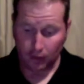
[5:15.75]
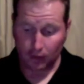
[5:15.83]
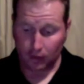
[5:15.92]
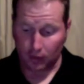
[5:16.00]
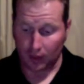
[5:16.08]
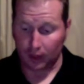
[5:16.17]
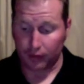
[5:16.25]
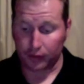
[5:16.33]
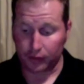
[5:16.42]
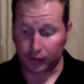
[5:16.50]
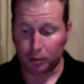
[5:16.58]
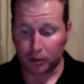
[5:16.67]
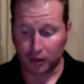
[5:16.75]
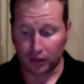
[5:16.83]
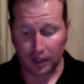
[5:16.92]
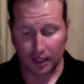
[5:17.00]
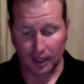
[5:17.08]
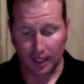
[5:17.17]
think of your ability to
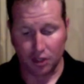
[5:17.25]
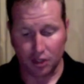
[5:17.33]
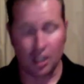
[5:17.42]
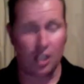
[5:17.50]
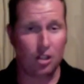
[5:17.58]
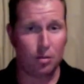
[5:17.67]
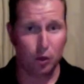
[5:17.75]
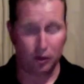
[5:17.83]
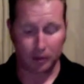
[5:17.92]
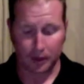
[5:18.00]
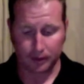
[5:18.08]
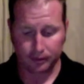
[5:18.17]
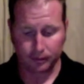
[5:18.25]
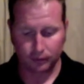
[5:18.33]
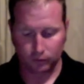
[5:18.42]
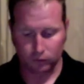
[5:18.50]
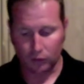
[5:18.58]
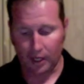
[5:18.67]
engage in each movement
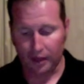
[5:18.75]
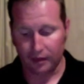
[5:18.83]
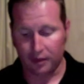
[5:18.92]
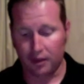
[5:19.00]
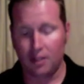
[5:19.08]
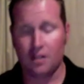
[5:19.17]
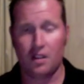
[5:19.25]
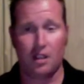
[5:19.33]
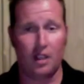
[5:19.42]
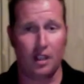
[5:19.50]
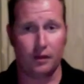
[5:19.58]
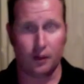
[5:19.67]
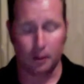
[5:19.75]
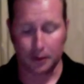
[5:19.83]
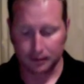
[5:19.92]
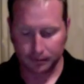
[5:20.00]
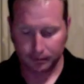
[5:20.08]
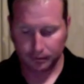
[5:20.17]
rather than disconnect from it.
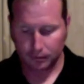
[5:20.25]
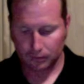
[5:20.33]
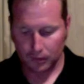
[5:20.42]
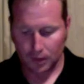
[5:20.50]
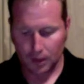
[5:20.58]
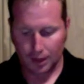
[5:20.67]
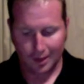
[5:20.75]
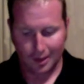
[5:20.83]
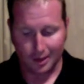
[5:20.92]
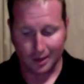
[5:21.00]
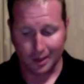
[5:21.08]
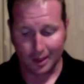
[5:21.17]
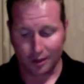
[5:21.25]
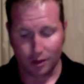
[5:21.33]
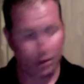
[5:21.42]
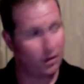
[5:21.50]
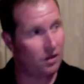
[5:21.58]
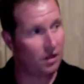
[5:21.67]
This allows you to
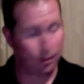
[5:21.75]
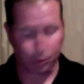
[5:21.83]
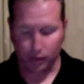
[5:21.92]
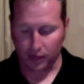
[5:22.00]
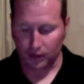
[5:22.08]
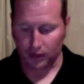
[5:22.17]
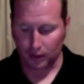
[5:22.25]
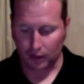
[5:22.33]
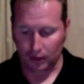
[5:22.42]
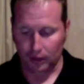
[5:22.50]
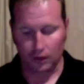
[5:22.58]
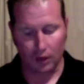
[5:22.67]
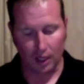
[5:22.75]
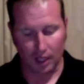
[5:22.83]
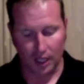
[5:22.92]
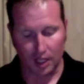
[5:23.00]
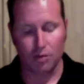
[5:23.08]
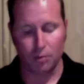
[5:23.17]
stay present in
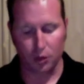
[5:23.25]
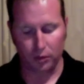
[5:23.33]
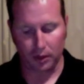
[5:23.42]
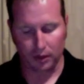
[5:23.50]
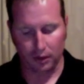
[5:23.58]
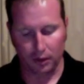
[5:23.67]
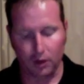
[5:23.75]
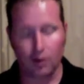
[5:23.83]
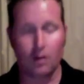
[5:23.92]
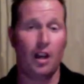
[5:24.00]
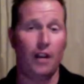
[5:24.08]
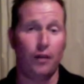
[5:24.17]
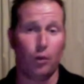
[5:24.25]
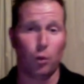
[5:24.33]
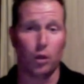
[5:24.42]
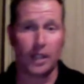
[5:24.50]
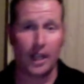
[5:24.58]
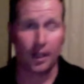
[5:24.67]
each movement of the
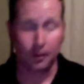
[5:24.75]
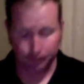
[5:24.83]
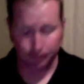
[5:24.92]
workout.